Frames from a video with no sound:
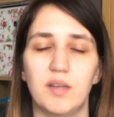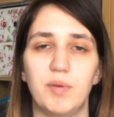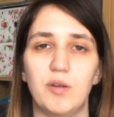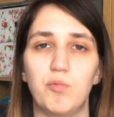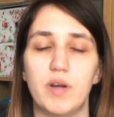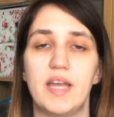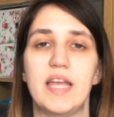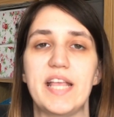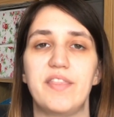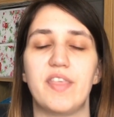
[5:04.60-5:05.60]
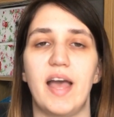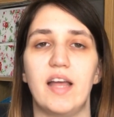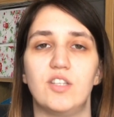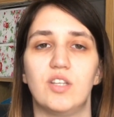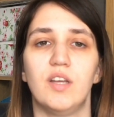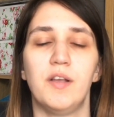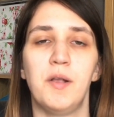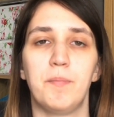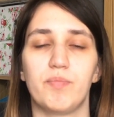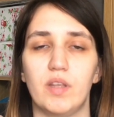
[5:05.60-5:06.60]
them in a way that
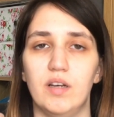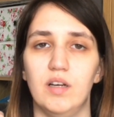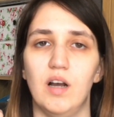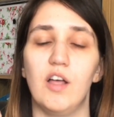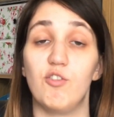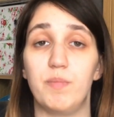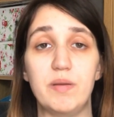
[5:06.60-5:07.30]
other